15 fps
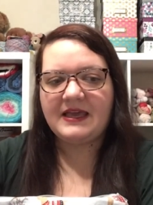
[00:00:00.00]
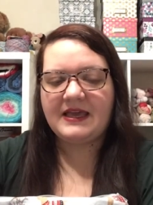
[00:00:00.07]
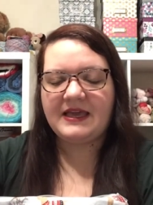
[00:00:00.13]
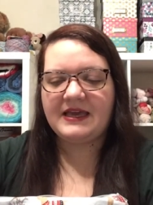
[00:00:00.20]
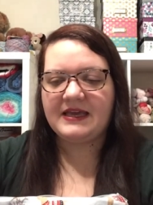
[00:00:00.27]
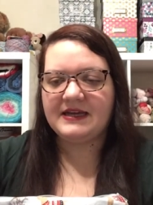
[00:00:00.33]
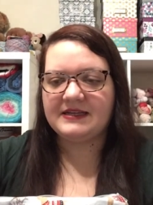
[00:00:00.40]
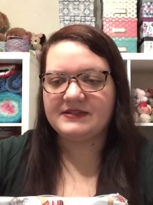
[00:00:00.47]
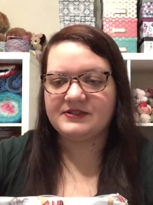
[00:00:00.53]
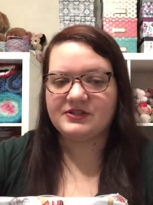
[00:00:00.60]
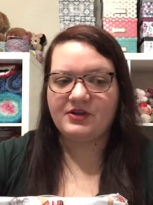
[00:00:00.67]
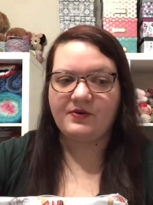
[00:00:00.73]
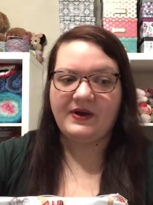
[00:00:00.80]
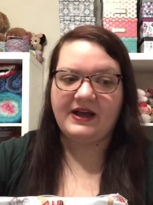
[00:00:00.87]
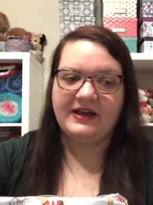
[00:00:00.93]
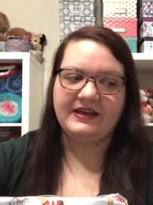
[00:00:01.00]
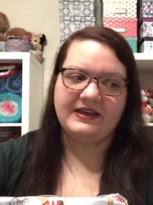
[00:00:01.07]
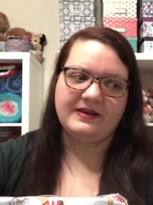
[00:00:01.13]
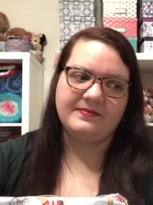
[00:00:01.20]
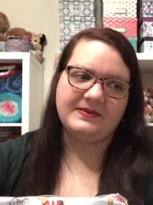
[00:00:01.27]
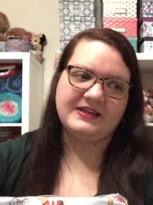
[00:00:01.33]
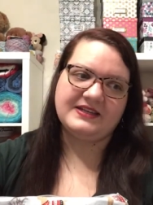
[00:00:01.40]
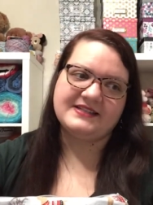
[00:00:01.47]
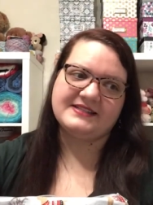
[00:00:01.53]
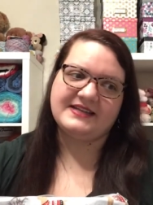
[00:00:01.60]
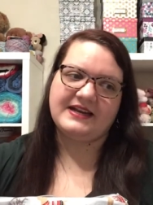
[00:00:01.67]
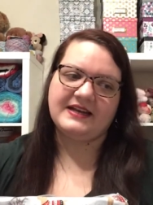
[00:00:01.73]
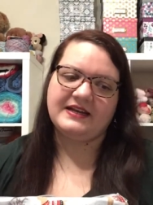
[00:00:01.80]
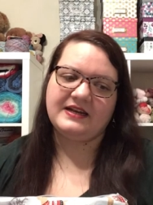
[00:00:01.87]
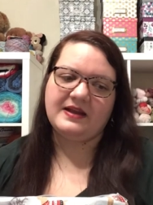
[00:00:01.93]
And so I am
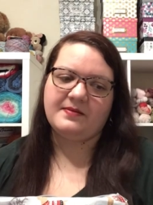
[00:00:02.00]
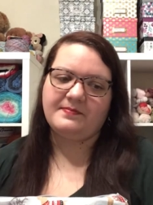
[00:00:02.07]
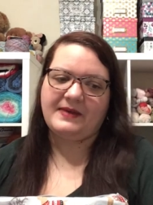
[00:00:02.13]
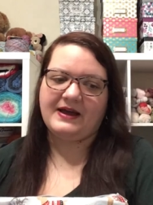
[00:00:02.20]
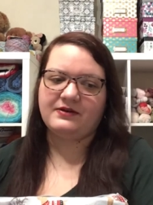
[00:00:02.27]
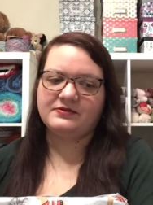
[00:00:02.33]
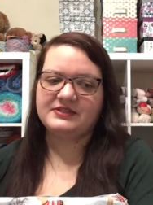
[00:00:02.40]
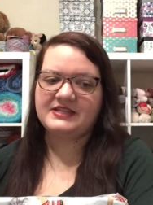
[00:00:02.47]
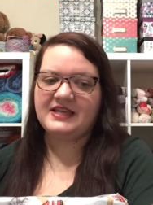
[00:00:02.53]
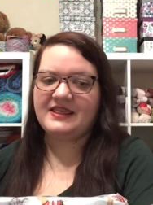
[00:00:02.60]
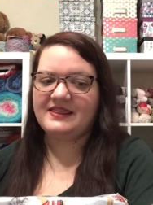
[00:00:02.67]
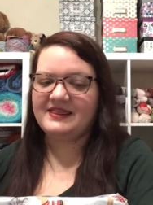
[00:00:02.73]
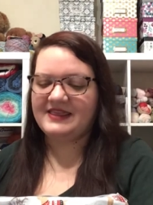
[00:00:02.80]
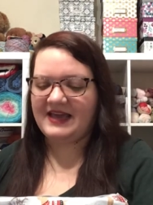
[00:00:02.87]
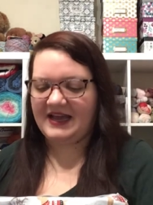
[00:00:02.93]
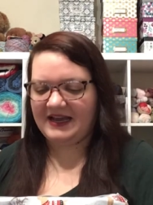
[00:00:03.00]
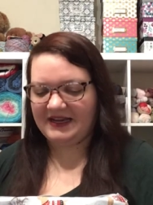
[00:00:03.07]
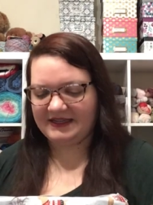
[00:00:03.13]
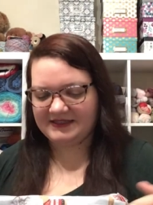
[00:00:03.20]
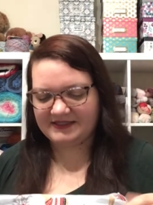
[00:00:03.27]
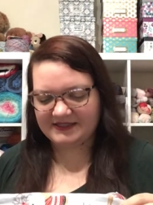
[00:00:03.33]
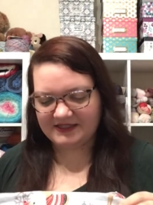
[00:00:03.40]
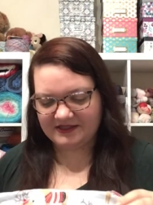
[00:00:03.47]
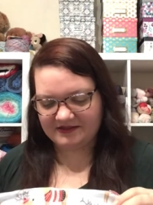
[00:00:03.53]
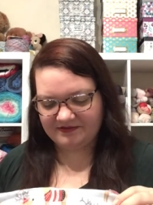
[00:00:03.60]
excited about that.